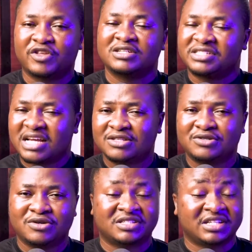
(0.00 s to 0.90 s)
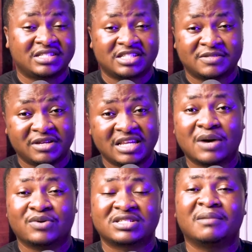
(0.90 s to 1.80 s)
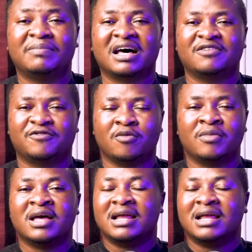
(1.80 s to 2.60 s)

Share to your church's media WhatsApp platform.